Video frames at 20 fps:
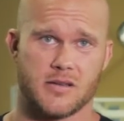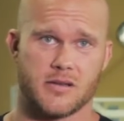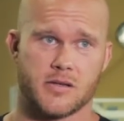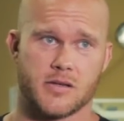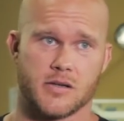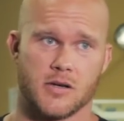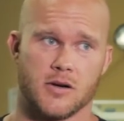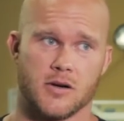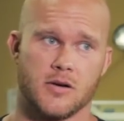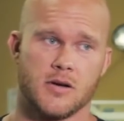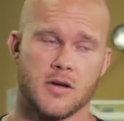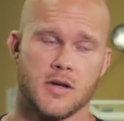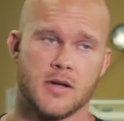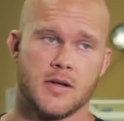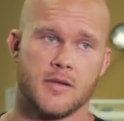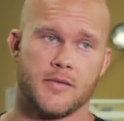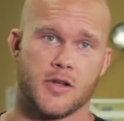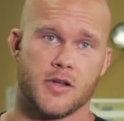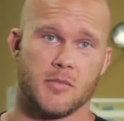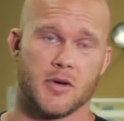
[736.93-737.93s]
So
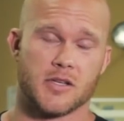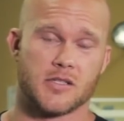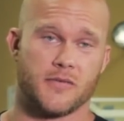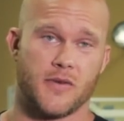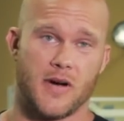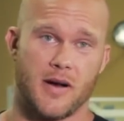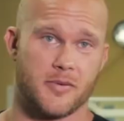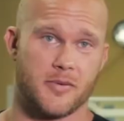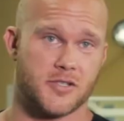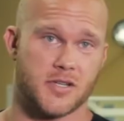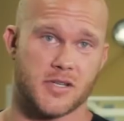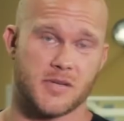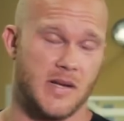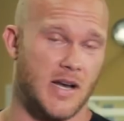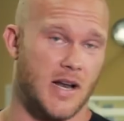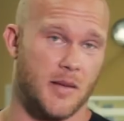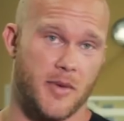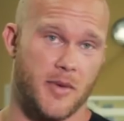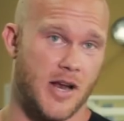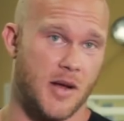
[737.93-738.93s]
your muscle fibers just may
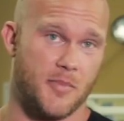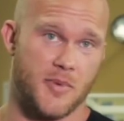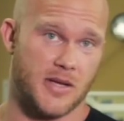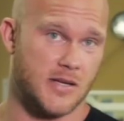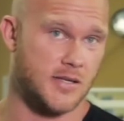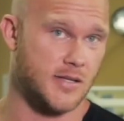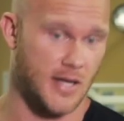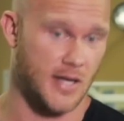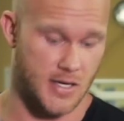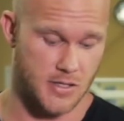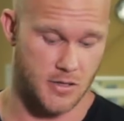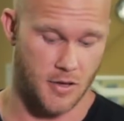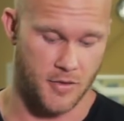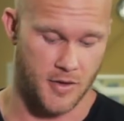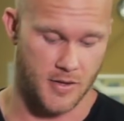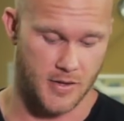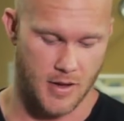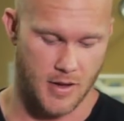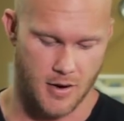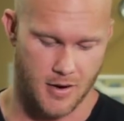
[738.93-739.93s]
not be as thick as you
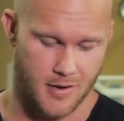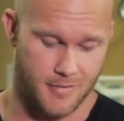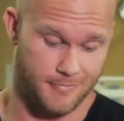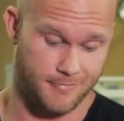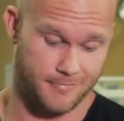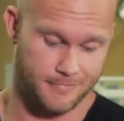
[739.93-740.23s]
think they are.